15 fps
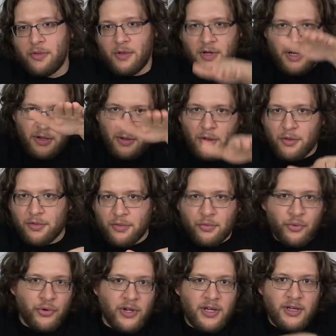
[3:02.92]
all
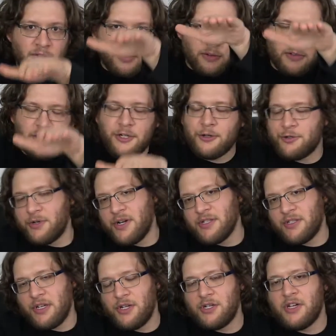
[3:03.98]
3 linear
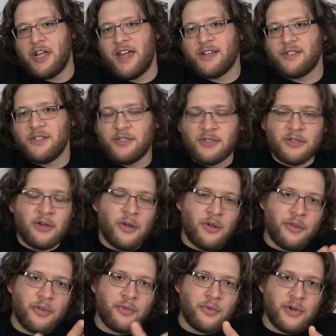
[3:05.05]
translation axes and all
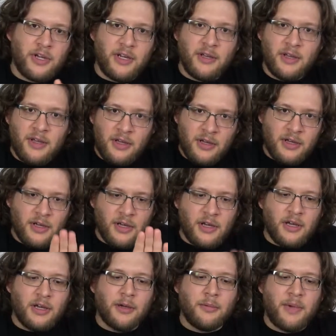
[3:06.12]
3
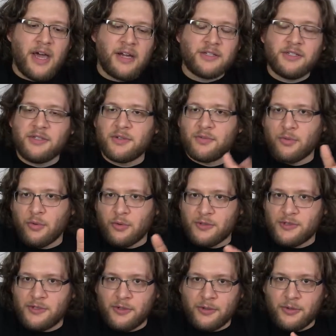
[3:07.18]
axes of roll.
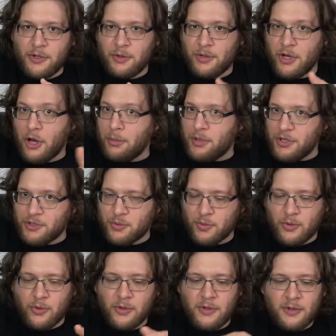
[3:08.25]
So yaw, pitch,
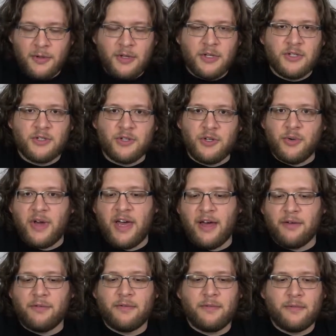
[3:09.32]
roll. So you
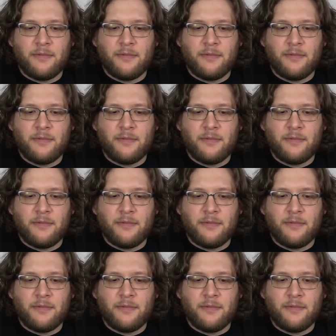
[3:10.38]
have